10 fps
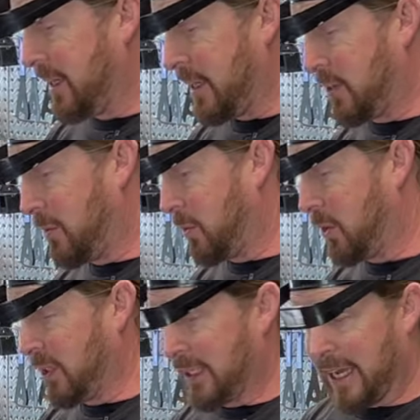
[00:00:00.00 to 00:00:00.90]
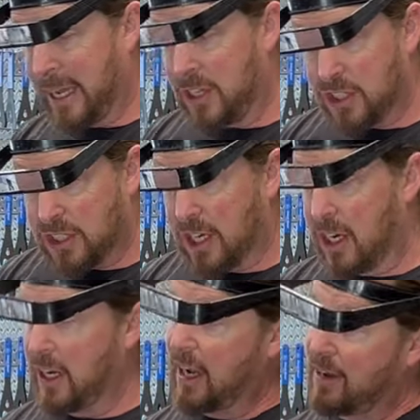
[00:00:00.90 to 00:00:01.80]
Nothing really kind of
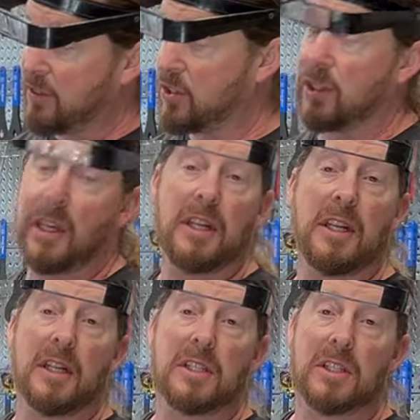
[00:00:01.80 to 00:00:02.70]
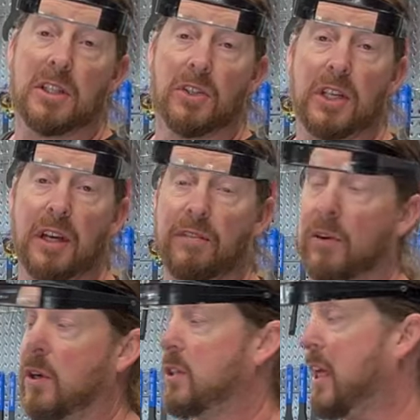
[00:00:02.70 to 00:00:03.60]
scary. Obviously, I needed to still take it
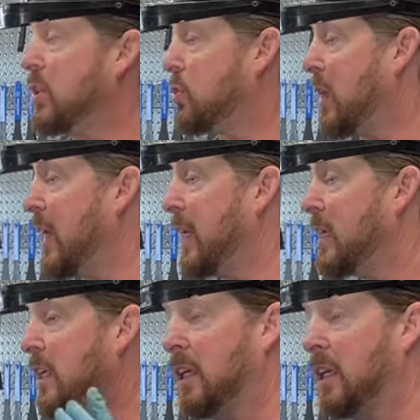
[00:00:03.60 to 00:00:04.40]
for a test ride,